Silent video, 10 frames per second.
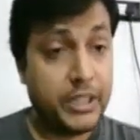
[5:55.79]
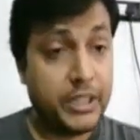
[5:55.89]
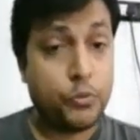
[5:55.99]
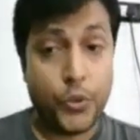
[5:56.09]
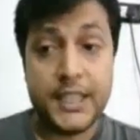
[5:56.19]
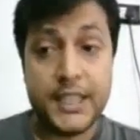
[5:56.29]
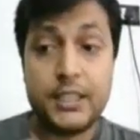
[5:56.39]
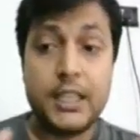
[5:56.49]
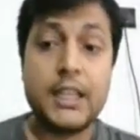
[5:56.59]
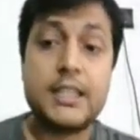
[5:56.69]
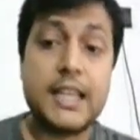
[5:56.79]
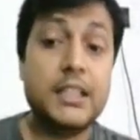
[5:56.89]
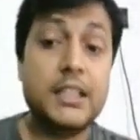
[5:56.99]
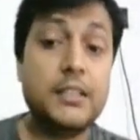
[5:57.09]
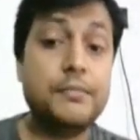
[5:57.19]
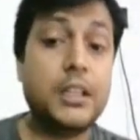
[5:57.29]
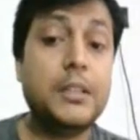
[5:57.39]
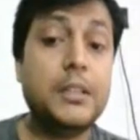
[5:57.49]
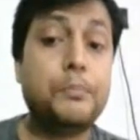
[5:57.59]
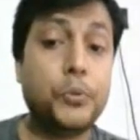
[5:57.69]
which one can
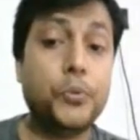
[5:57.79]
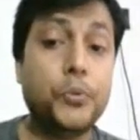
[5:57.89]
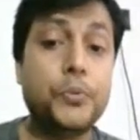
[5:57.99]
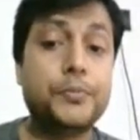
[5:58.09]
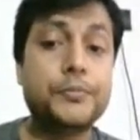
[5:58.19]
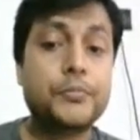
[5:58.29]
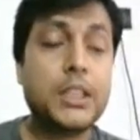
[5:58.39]
scientifically prove